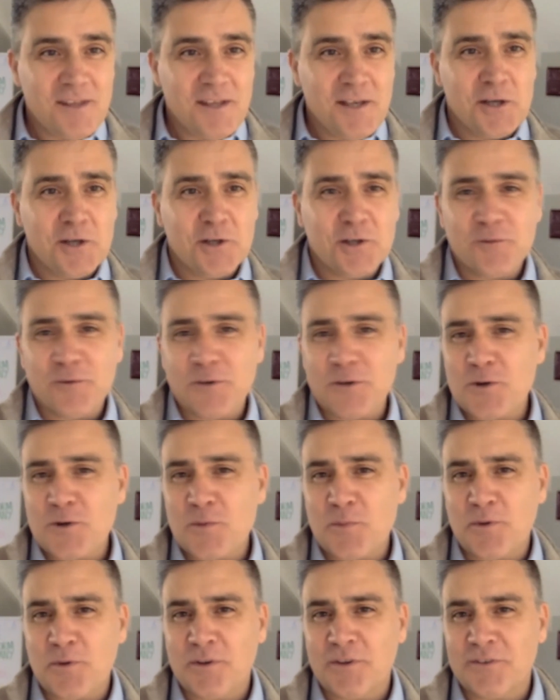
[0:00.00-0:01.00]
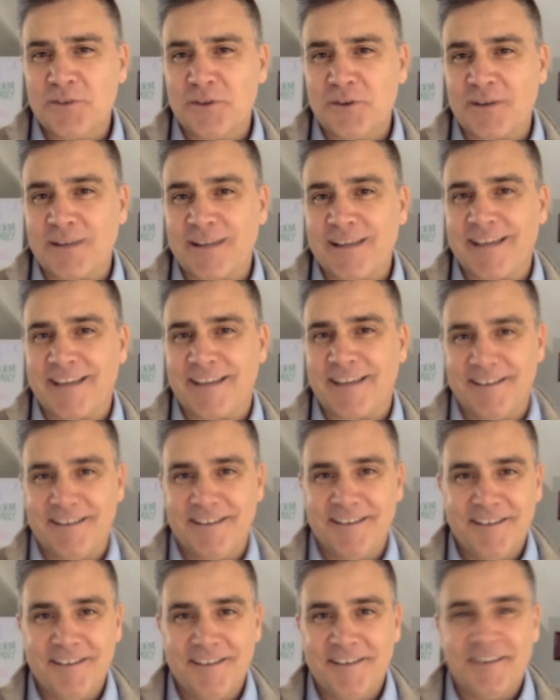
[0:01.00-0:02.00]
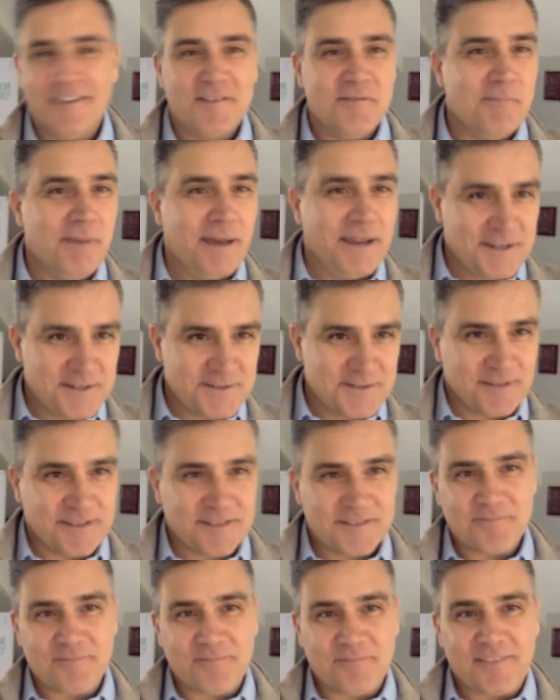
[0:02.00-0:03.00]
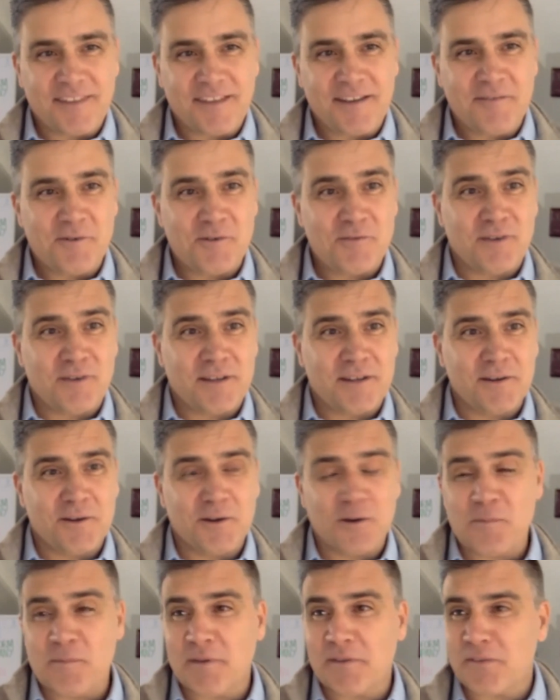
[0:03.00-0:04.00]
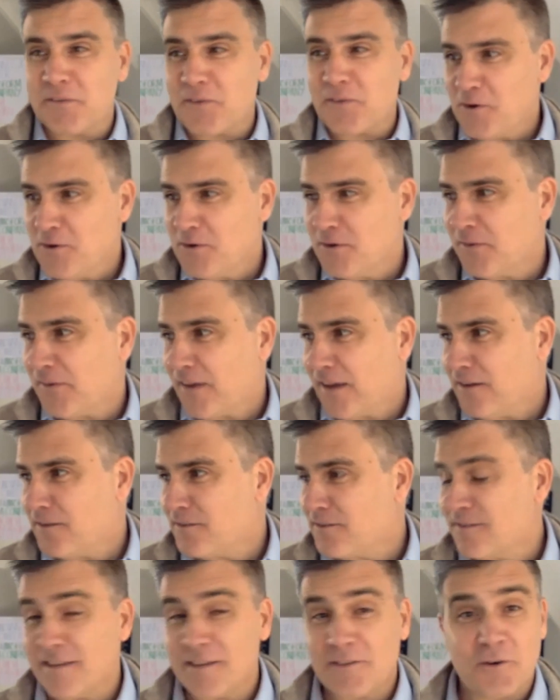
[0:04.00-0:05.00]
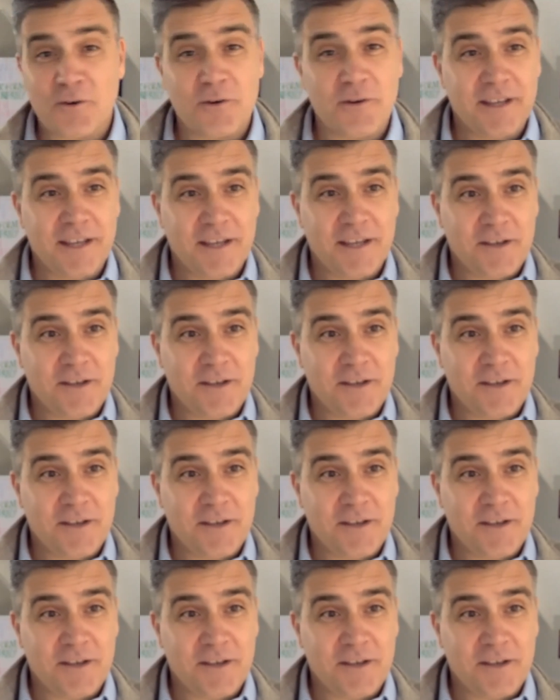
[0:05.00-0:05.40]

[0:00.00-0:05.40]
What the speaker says: A lot of entrepreneurs don't like management. We find a lot of business owners out there that are